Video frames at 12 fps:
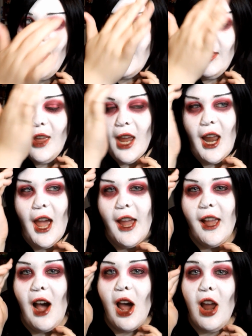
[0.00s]
that
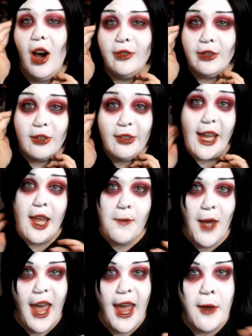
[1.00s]
I got off of
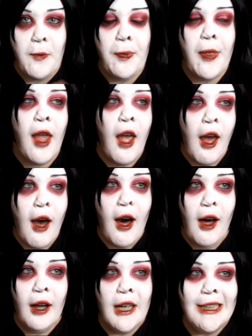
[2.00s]
eBay.
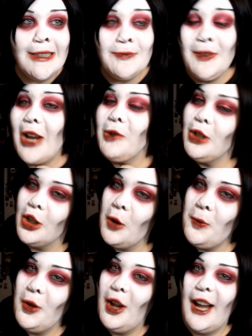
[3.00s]
Um, I really
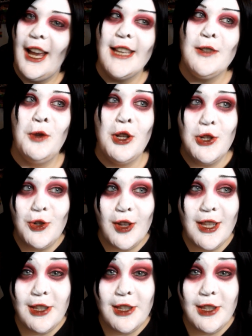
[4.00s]
hope you guys will enjoy this